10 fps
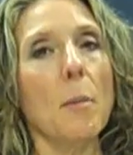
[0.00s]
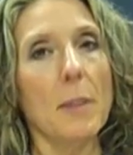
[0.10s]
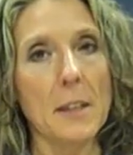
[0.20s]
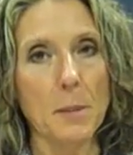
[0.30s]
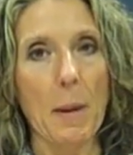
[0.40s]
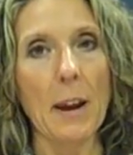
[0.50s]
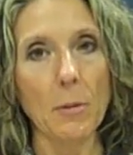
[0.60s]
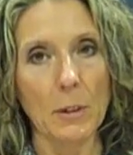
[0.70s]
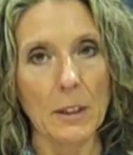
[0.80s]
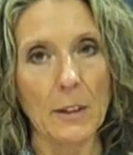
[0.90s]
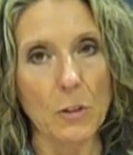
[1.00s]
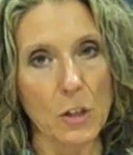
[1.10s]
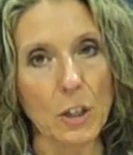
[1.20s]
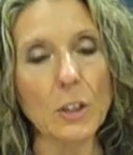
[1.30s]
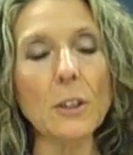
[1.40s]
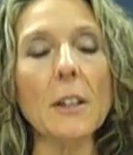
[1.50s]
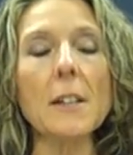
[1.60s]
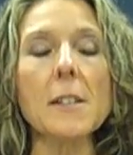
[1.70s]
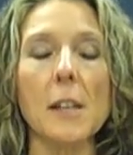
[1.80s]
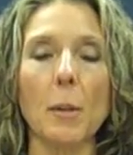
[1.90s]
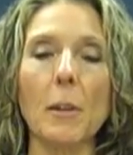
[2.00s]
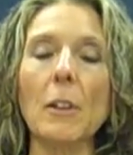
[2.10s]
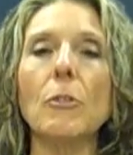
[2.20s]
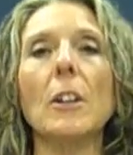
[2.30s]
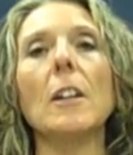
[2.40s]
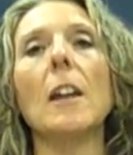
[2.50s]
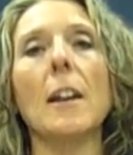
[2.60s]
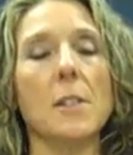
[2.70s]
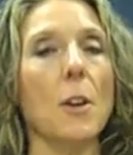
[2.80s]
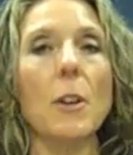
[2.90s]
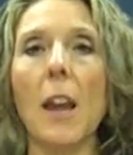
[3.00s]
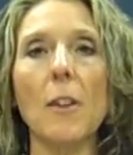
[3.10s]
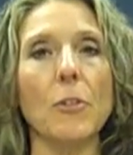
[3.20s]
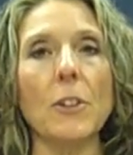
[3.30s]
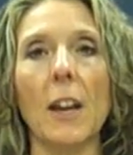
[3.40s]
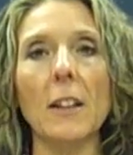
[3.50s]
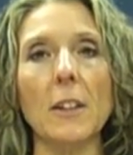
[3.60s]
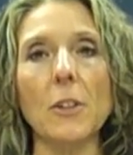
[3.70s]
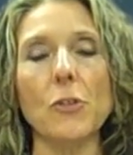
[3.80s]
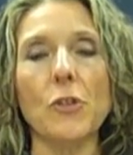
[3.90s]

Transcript: these pain relievers, including acetaminophen, as okay for daily use.